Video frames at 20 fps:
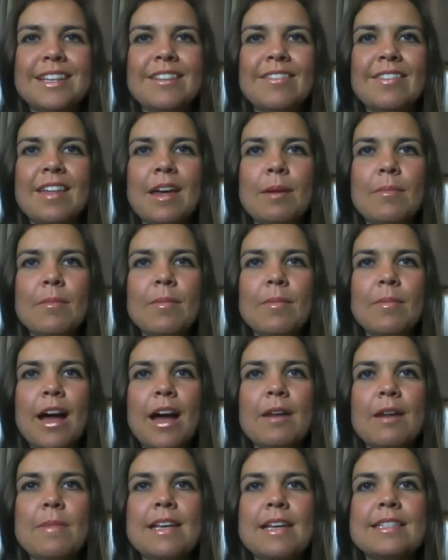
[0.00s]
If that
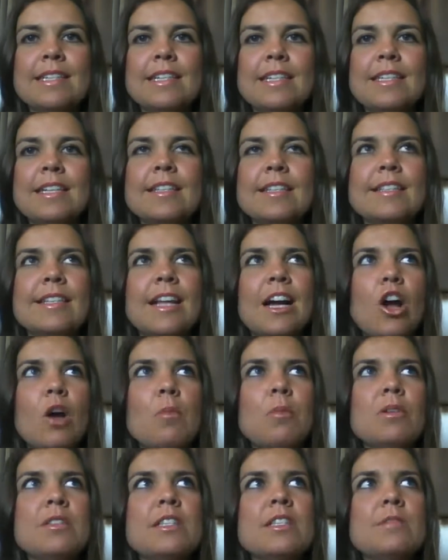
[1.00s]
kind of makes any sense. It's like
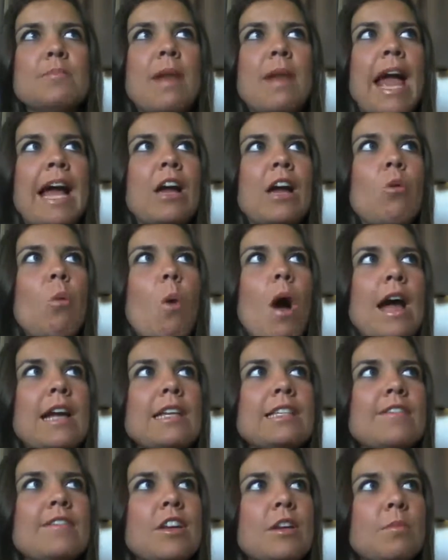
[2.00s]
almost it's black and
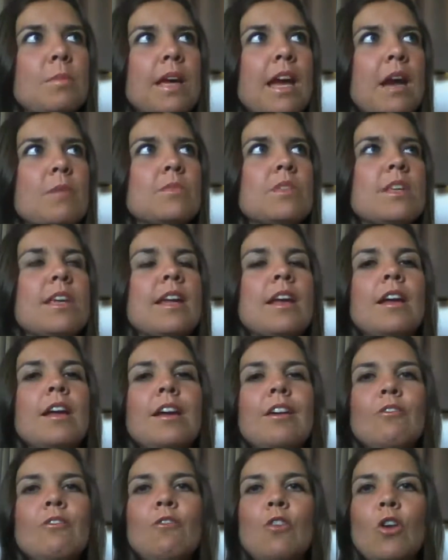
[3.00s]
white, and then it becomes
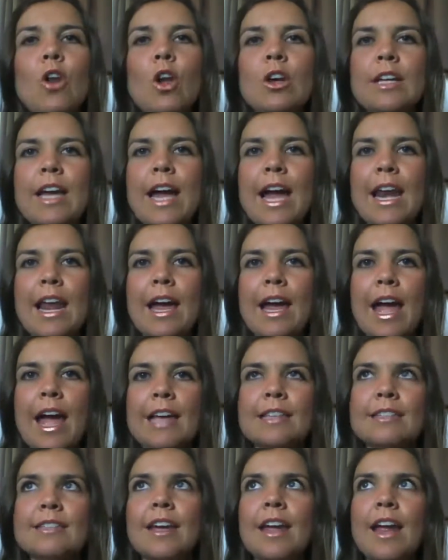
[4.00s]
full on color
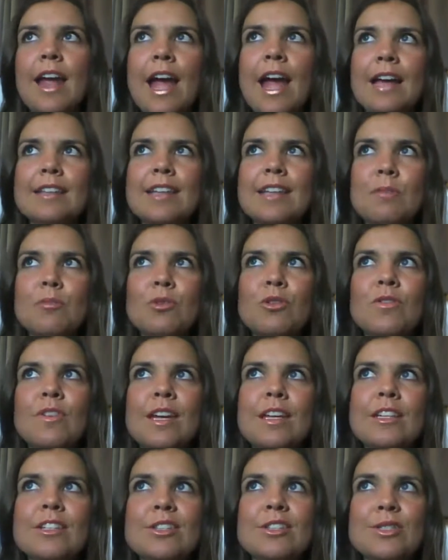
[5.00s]
as I'm moving
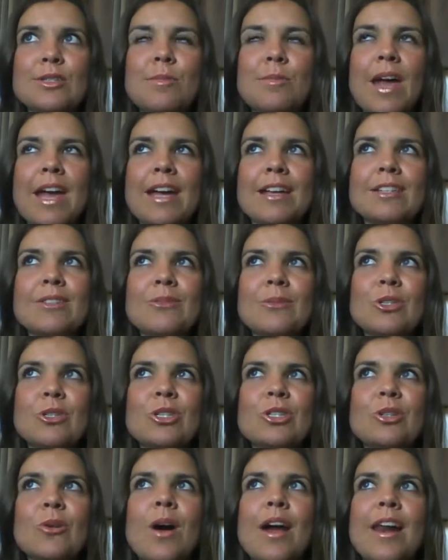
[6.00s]
into the space, which
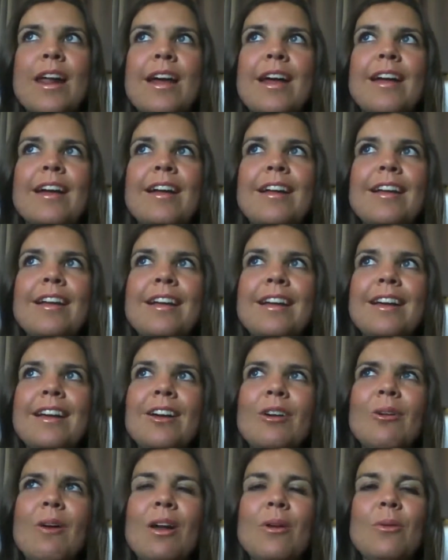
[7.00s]
is quite an
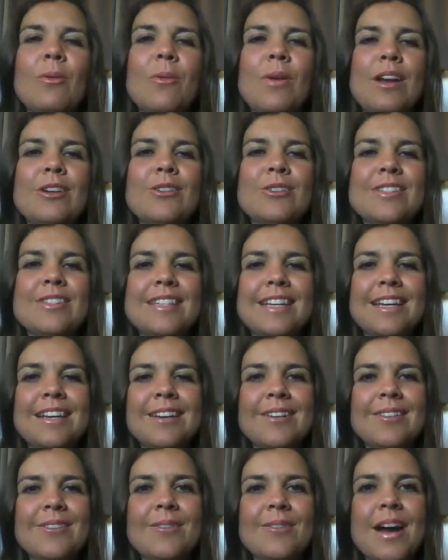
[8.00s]

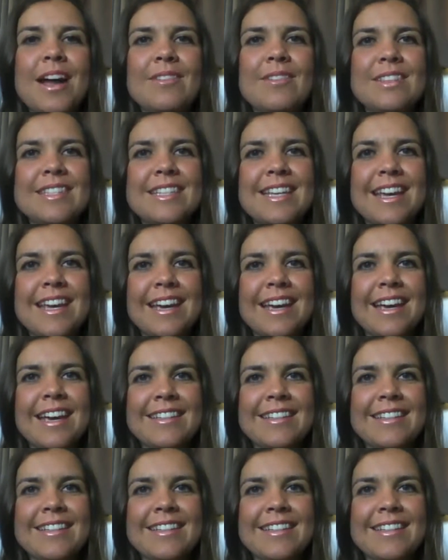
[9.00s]
interesting way of seeing it.